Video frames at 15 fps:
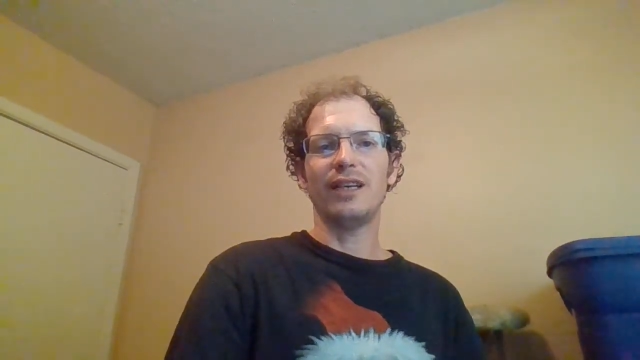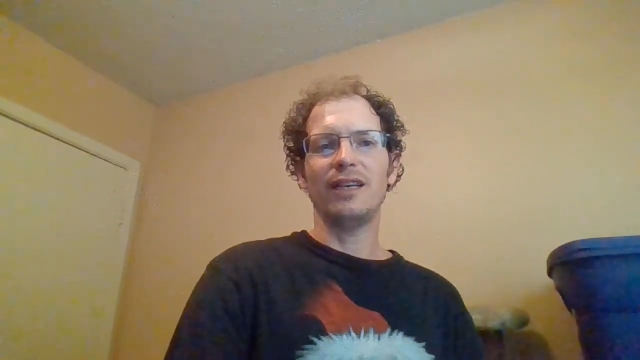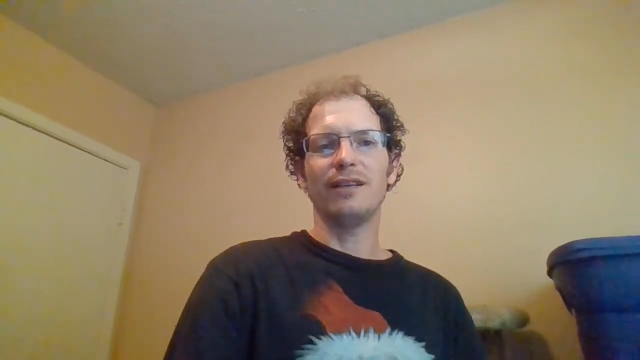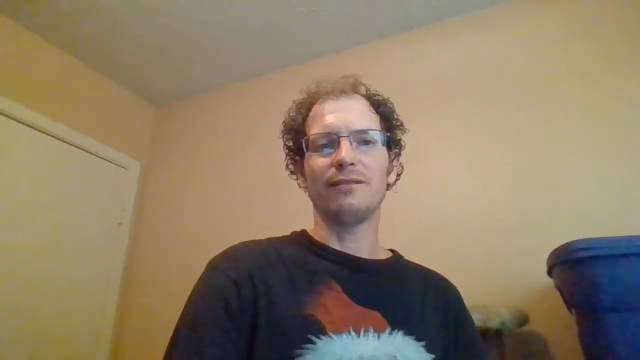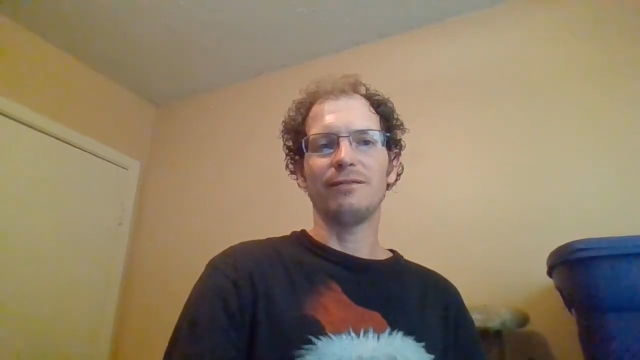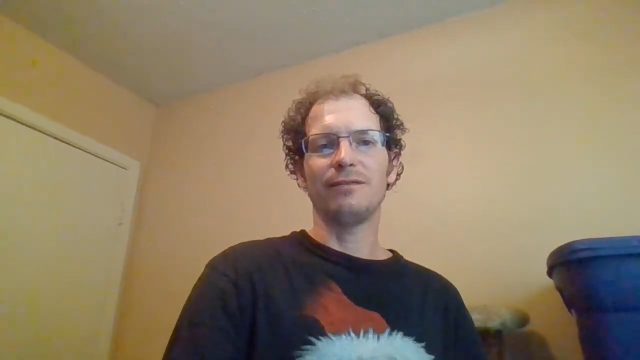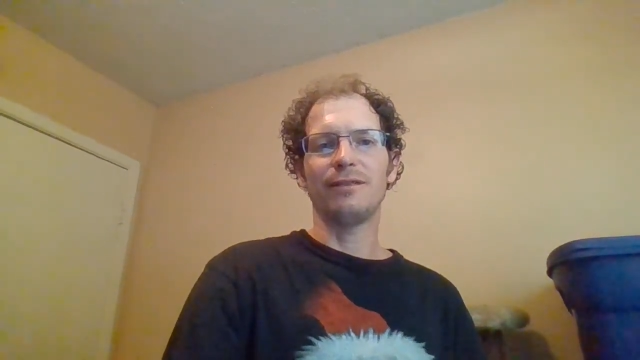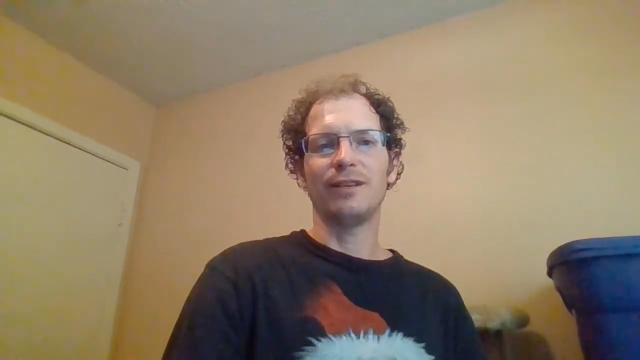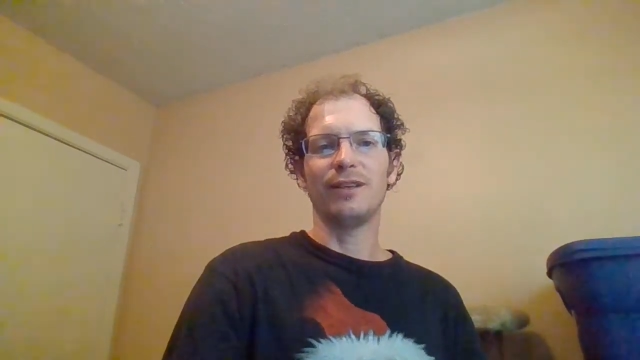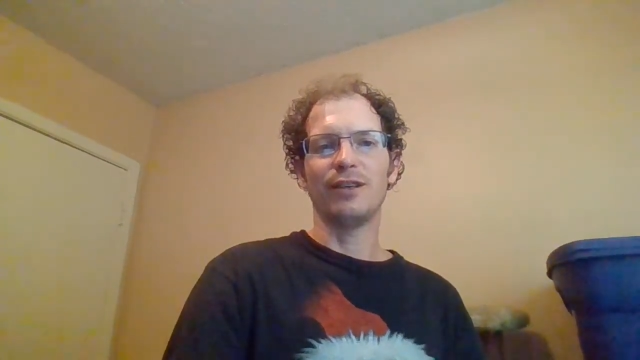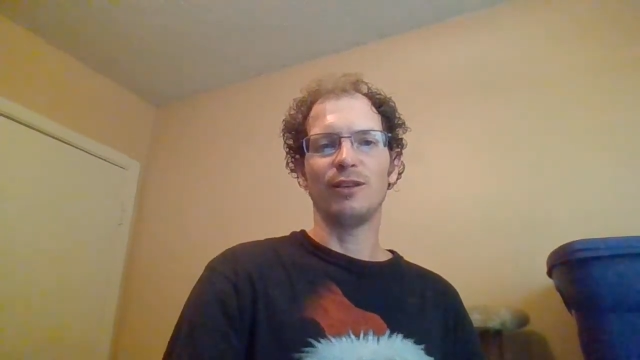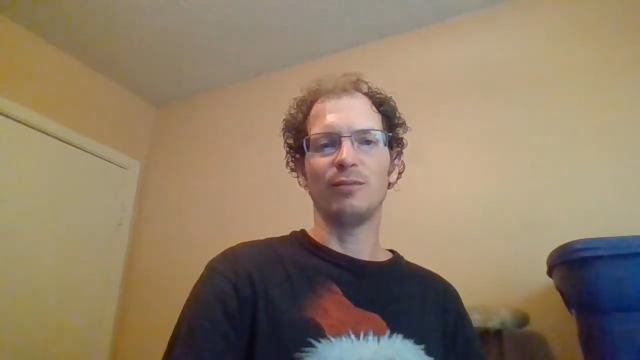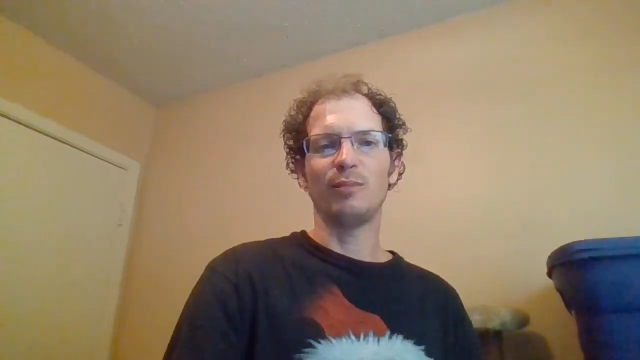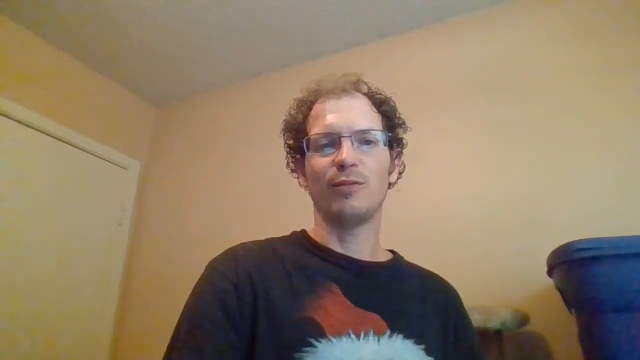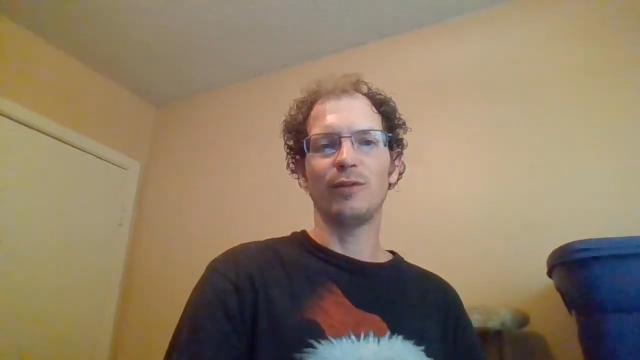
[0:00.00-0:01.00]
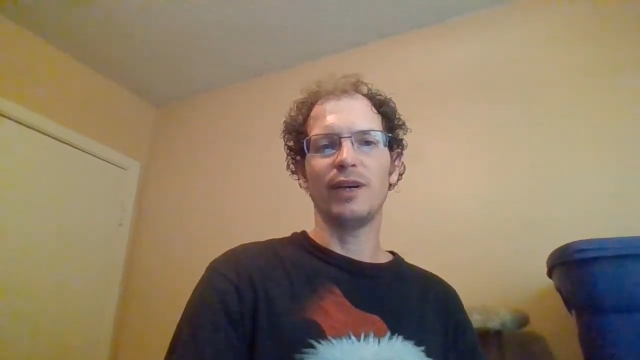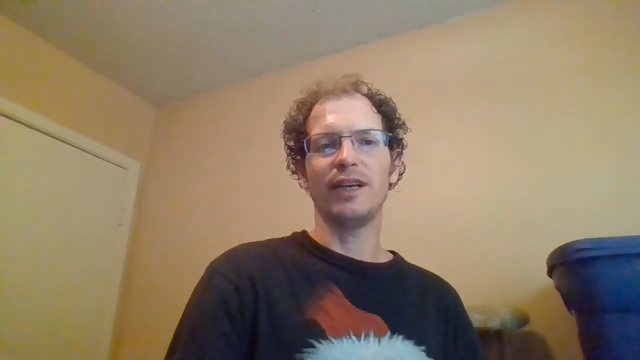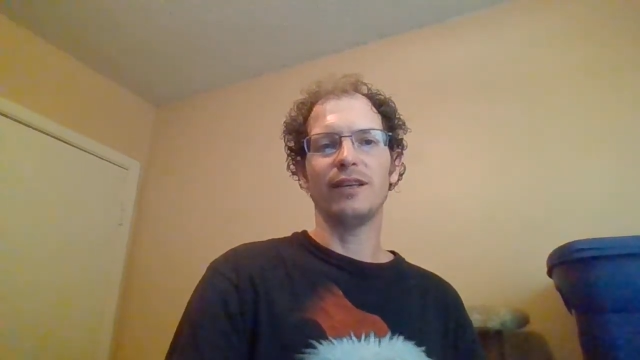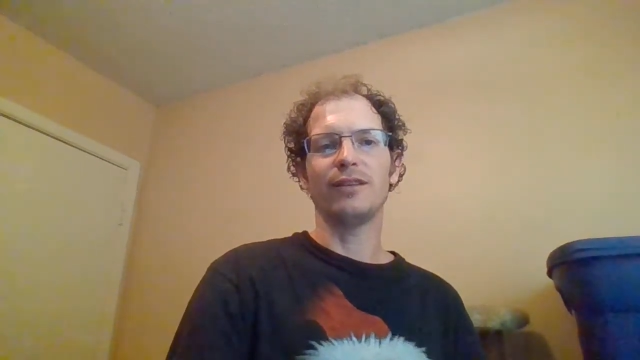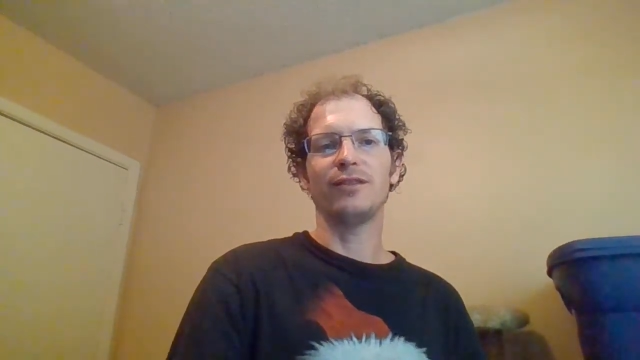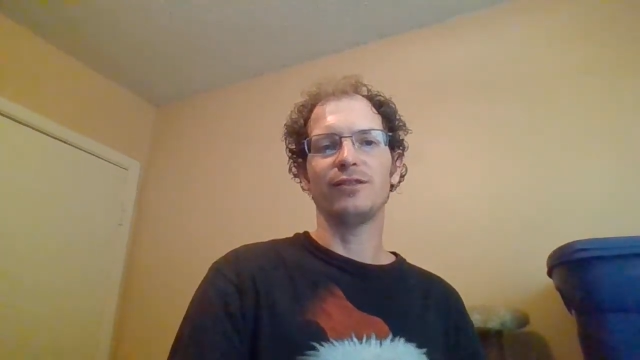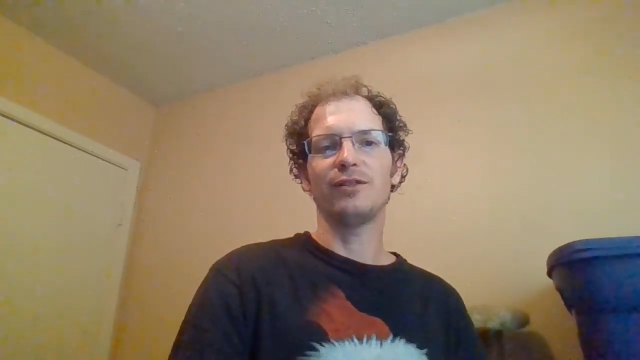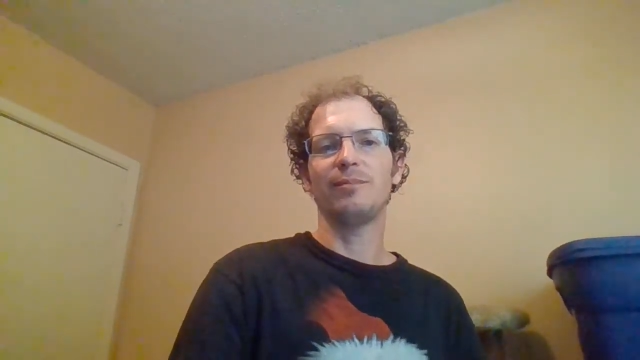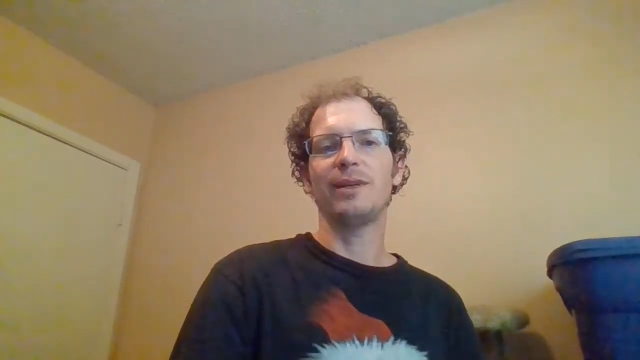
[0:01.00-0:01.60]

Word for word: if her prayers